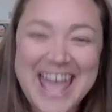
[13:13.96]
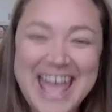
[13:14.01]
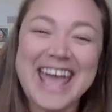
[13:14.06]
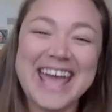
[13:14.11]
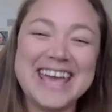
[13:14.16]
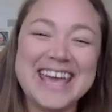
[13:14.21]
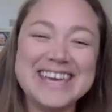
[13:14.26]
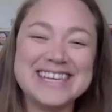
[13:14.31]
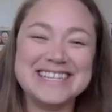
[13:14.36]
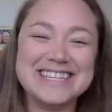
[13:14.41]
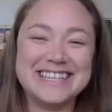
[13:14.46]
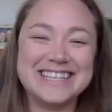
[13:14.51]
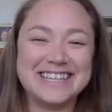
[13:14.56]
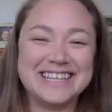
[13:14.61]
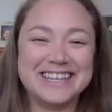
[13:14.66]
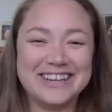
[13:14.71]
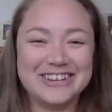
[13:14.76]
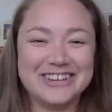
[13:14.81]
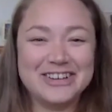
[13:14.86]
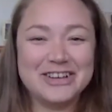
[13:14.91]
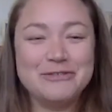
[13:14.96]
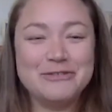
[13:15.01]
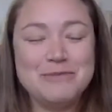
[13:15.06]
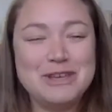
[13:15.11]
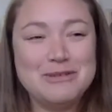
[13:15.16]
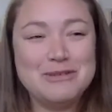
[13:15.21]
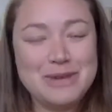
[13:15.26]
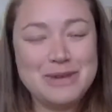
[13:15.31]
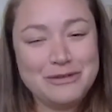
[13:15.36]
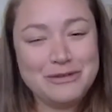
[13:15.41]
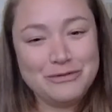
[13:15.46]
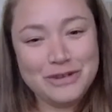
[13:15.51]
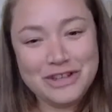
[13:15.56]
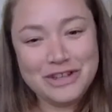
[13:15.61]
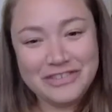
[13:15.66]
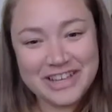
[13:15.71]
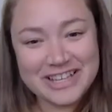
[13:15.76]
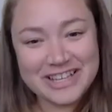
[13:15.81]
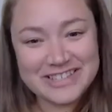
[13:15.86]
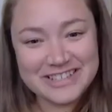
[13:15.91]
And, you know, you you meet
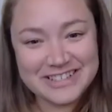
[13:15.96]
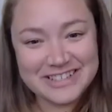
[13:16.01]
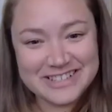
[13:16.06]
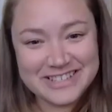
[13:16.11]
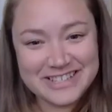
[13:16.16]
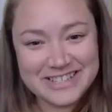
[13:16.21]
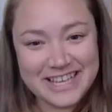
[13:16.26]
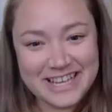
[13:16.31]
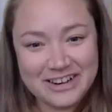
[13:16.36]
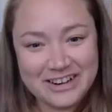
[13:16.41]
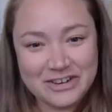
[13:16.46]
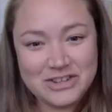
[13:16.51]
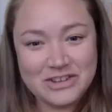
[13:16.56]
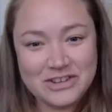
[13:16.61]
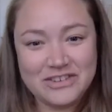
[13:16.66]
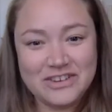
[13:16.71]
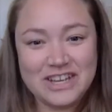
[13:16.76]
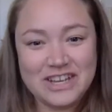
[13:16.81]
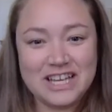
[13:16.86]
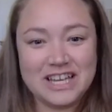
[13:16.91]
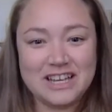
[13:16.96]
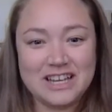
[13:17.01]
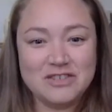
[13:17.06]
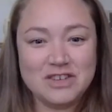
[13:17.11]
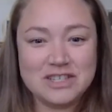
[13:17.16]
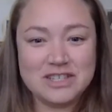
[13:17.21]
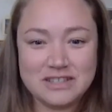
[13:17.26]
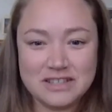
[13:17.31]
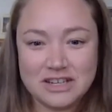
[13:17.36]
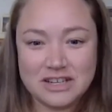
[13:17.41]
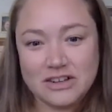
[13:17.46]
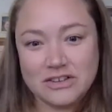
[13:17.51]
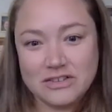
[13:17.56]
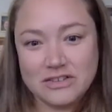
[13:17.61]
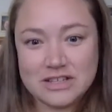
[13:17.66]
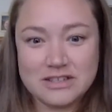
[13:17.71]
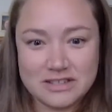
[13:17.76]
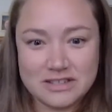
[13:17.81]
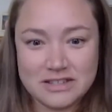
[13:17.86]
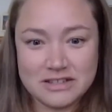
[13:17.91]
freelancers that are doing it because, you know,
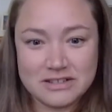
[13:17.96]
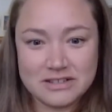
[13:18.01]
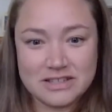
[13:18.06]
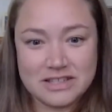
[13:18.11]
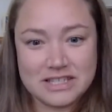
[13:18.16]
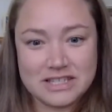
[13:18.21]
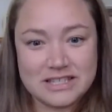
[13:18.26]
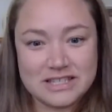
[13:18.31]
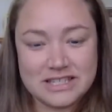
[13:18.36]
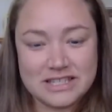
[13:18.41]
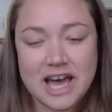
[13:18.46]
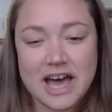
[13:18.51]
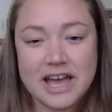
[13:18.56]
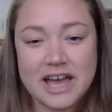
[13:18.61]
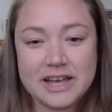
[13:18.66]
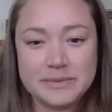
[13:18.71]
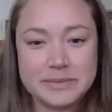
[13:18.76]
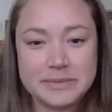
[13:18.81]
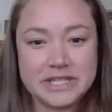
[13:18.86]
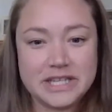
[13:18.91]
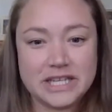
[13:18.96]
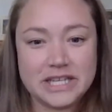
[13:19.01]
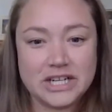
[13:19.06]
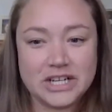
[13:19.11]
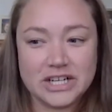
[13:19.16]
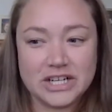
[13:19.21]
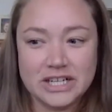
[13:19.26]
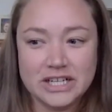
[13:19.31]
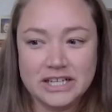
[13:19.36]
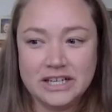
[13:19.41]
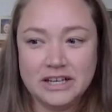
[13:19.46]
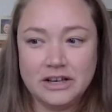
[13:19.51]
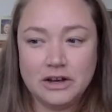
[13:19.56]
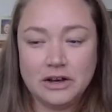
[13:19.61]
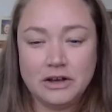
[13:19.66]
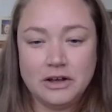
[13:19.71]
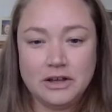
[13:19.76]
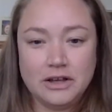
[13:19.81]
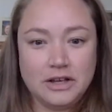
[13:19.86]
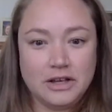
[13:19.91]
there's, there's these times that are,
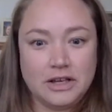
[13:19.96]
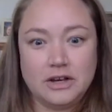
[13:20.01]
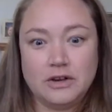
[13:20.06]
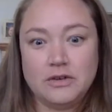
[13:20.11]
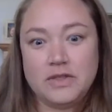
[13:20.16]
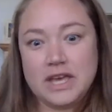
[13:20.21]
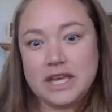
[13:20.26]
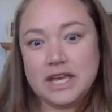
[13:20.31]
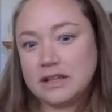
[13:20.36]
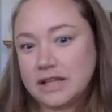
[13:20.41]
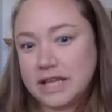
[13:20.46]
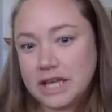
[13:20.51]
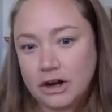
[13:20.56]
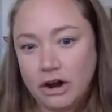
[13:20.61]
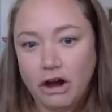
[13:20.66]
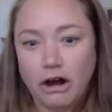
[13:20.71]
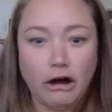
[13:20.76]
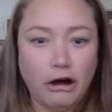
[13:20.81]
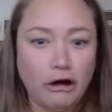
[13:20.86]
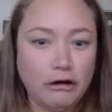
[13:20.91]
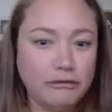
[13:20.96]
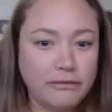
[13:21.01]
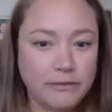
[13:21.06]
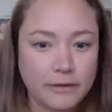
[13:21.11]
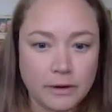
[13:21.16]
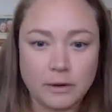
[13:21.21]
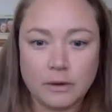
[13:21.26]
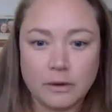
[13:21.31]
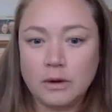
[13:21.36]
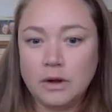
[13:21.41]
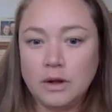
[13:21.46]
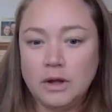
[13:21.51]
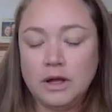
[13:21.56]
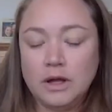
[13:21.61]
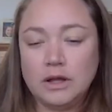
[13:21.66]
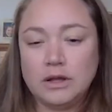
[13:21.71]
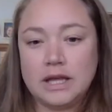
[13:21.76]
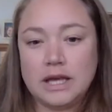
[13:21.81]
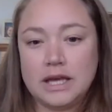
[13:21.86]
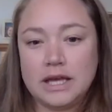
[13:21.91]
you know, they get laid off or
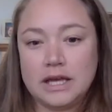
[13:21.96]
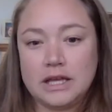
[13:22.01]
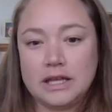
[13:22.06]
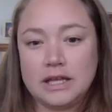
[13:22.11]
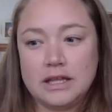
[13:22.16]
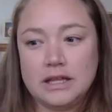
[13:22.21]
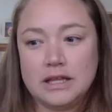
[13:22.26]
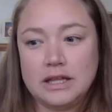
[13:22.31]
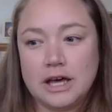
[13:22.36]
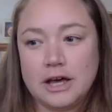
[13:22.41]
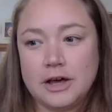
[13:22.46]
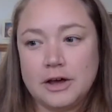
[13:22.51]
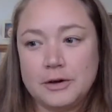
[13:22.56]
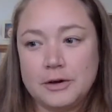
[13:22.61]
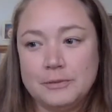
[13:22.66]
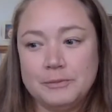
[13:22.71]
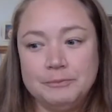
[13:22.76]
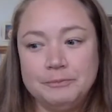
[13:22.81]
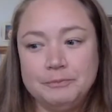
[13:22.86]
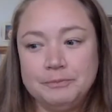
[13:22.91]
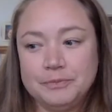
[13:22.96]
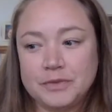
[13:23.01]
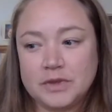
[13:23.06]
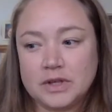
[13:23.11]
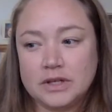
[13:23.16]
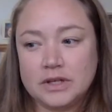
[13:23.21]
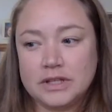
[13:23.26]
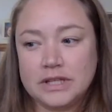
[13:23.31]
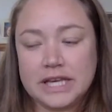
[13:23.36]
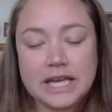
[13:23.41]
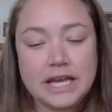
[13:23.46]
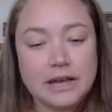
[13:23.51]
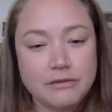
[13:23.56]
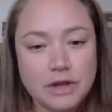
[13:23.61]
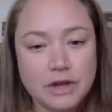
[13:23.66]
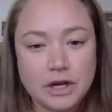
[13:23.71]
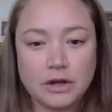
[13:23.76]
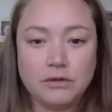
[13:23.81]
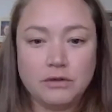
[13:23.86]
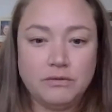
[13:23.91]
they, um, they can't
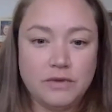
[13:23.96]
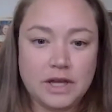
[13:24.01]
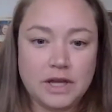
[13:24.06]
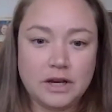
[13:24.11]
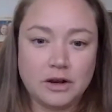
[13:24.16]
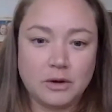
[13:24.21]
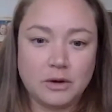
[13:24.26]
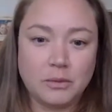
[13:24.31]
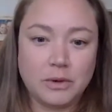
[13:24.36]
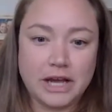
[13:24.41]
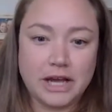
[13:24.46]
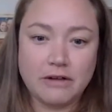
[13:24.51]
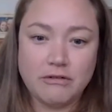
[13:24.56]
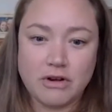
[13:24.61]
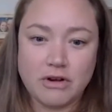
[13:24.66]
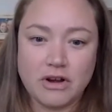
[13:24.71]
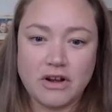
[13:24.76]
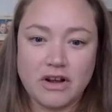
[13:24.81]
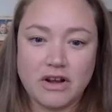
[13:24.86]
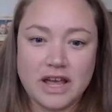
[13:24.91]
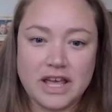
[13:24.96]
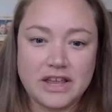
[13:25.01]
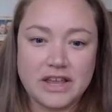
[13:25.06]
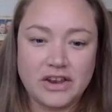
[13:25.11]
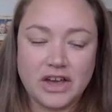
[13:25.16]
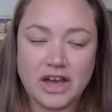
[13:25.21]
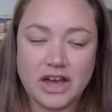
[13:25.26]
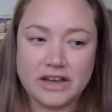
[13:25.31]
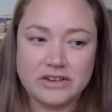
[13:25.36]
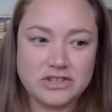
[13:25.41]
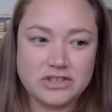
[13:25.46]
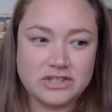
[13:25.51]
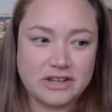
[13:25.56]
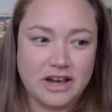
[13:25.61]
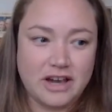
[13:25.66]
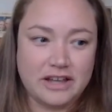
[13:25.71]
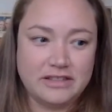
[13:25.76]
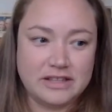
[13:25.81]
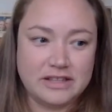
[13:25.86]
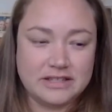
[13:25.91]
find a good fit or whatever. And I just
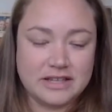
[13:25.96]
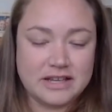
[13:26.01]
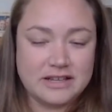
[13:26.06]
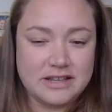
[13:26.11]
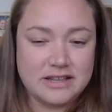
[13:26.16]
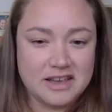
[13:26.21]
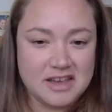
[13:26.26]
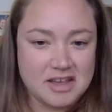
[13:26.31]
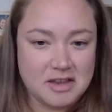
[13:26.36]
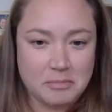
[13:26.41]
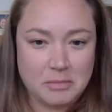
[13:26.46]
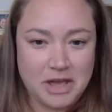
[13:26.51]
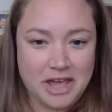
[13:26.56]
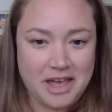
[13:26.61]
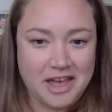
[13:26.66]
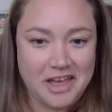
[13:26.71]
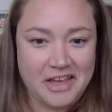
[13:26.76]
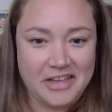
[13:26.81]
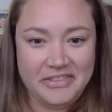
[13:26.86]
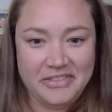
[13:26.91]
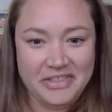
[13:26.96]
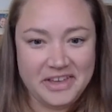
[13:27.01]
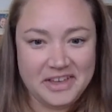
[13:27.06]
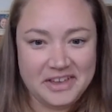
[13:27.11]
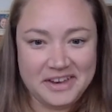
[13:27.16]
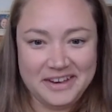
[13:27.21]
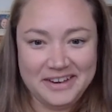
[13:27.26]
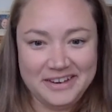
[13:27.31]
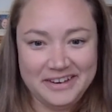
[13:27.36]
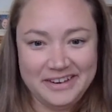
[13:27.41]
got this idea in my head that